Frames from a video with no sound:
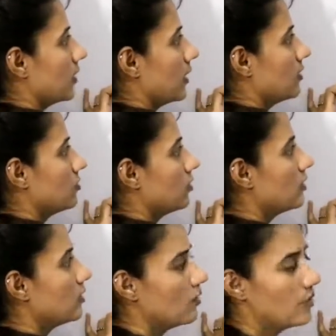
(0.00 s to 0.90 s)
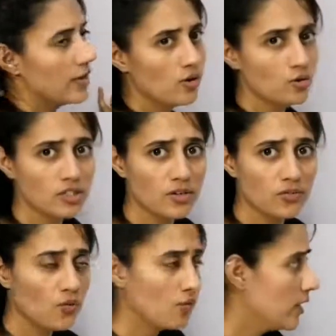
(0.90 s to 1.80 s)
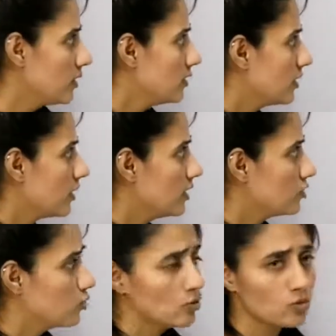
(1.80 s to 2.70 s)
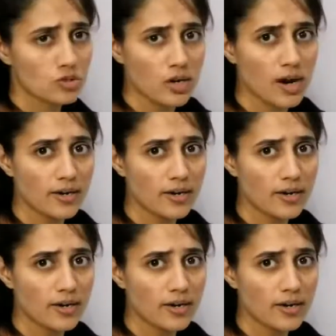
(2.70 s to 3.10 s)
In a circle, we cannot say from where the circle is going to start